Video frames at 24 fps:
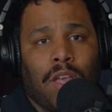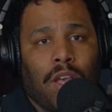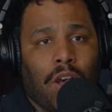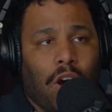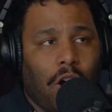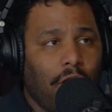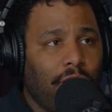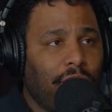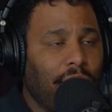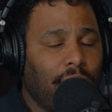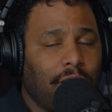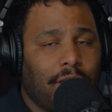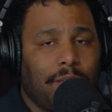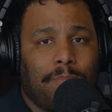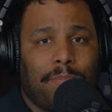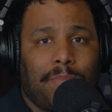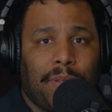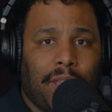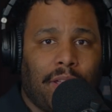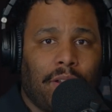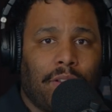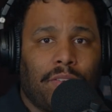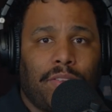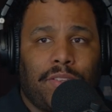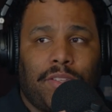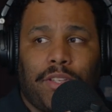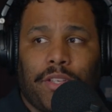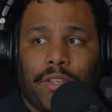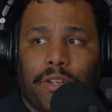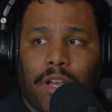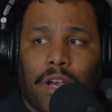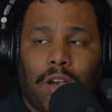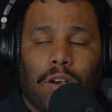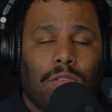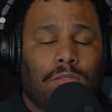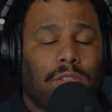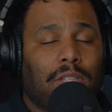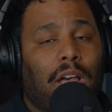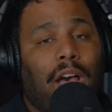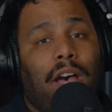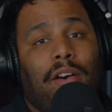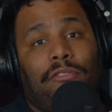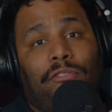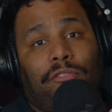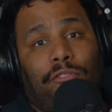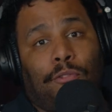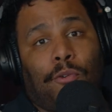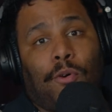hopefully build,
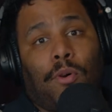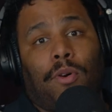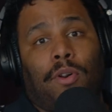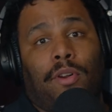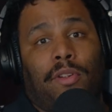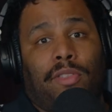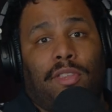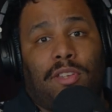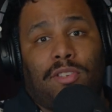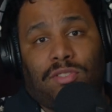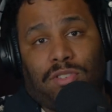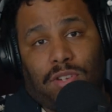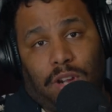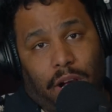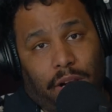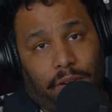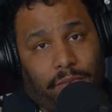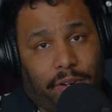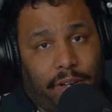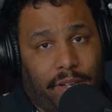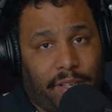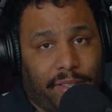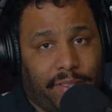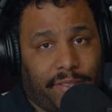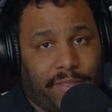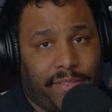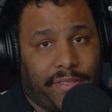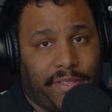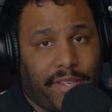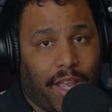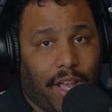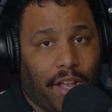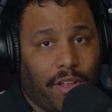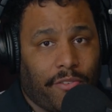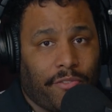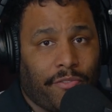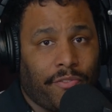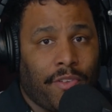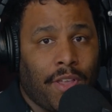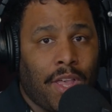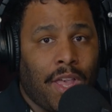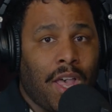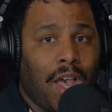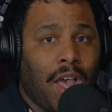love for the genre itself.